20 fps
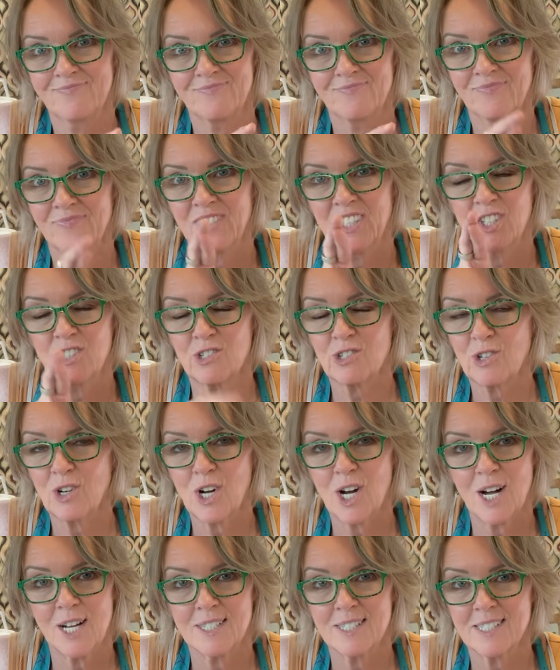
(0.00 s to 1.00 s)
Fingers
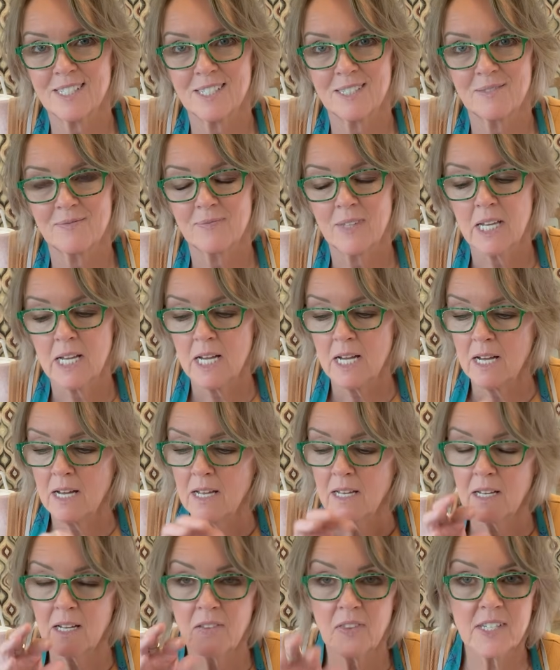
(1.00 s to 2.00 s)
crossed.
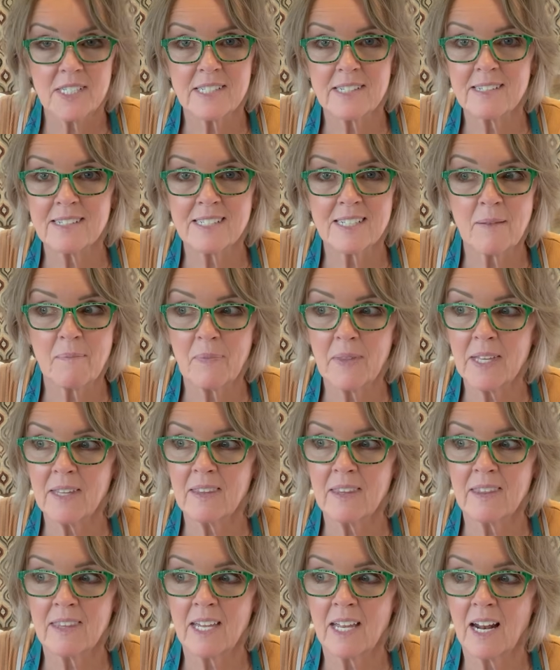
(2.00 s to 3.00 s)
Now this is something
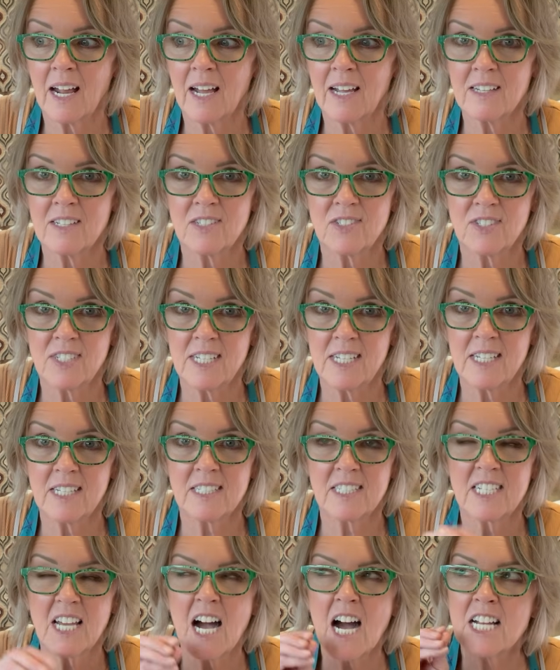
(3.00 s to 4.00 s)
that I see
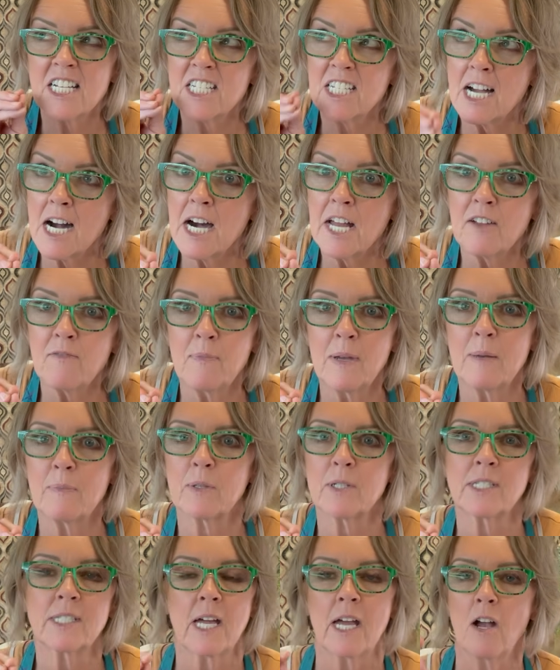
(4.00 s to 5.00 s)
a ton of people
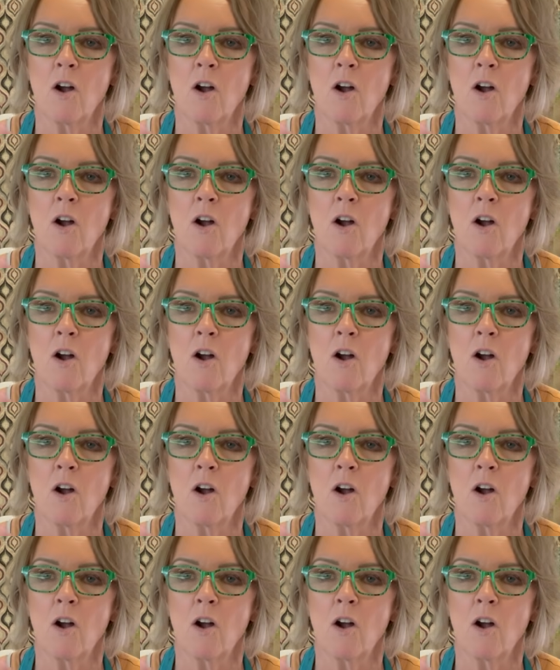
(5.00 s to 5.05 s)
say,